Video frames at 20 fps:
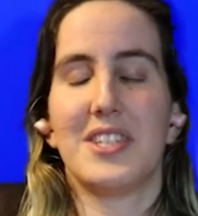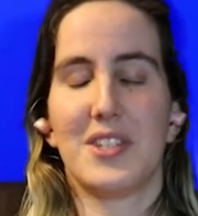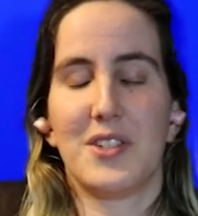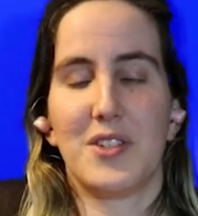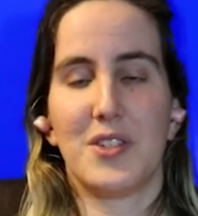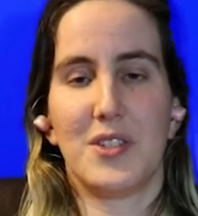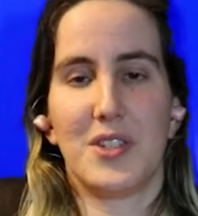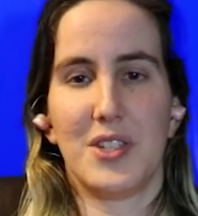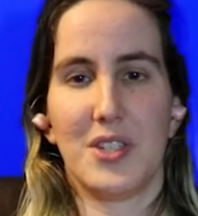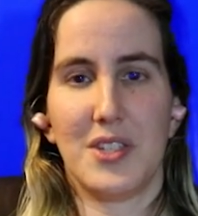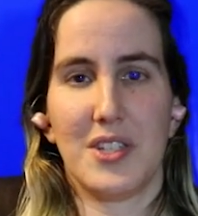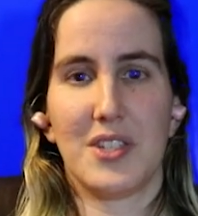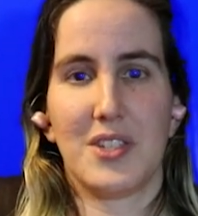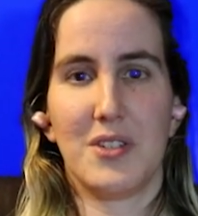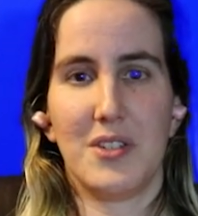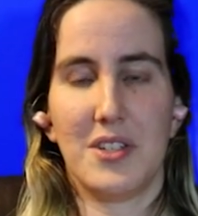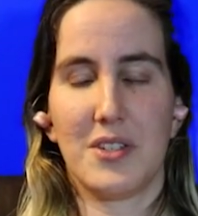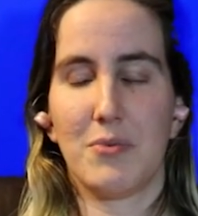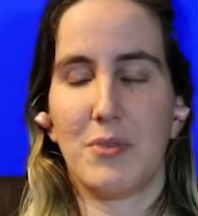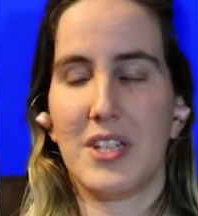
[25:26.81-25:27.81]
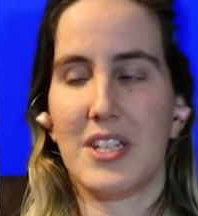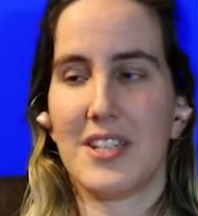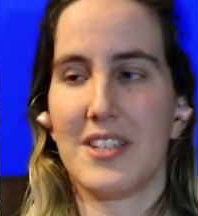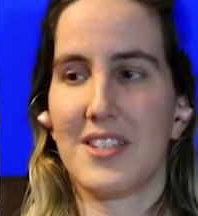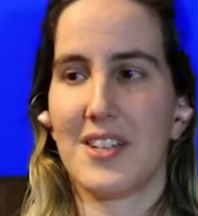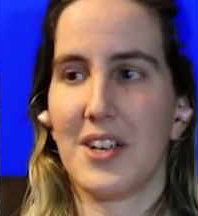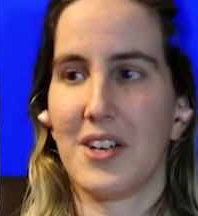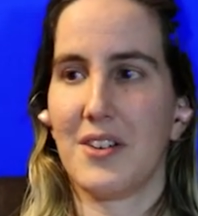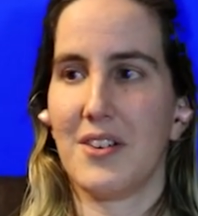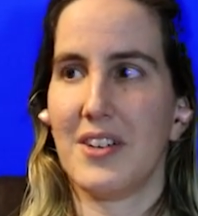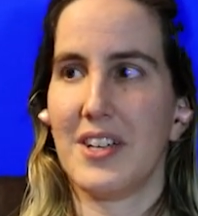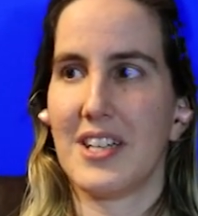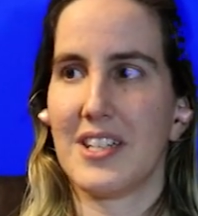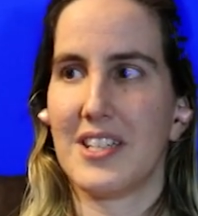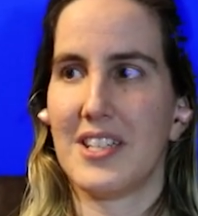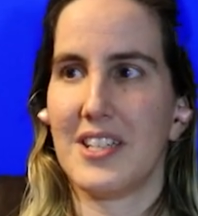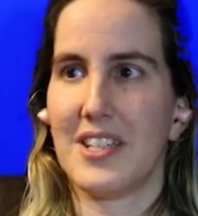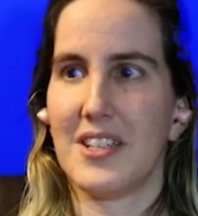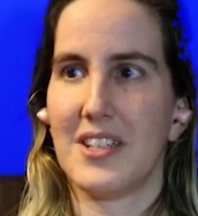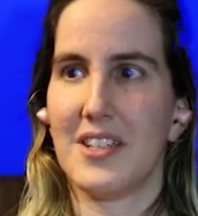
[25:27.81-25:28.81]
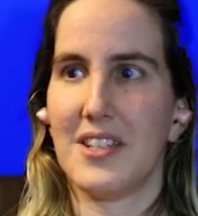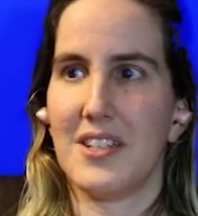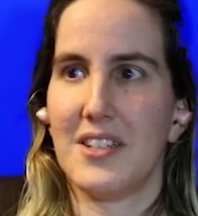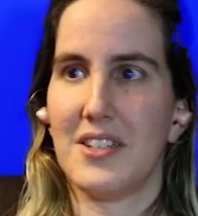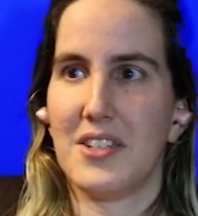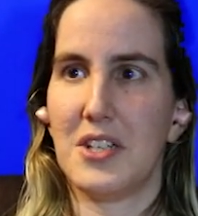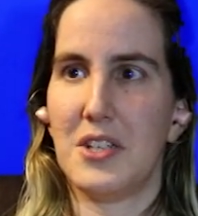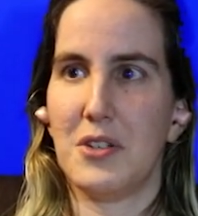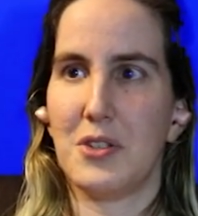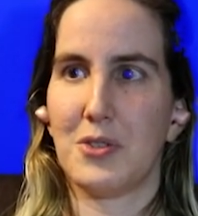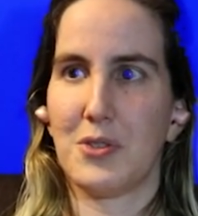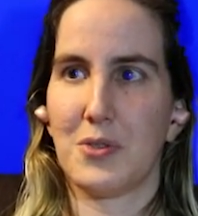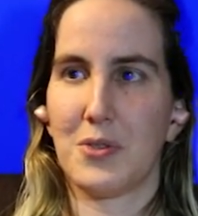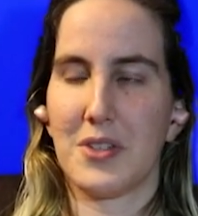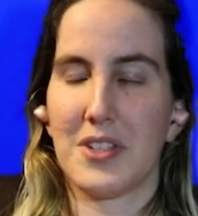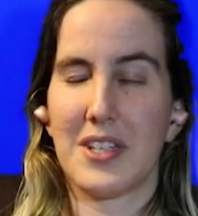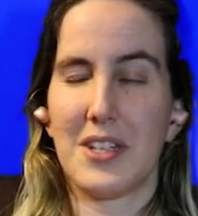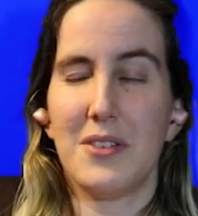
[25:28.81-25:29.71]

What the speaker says: as soon as we did start going to news resorts,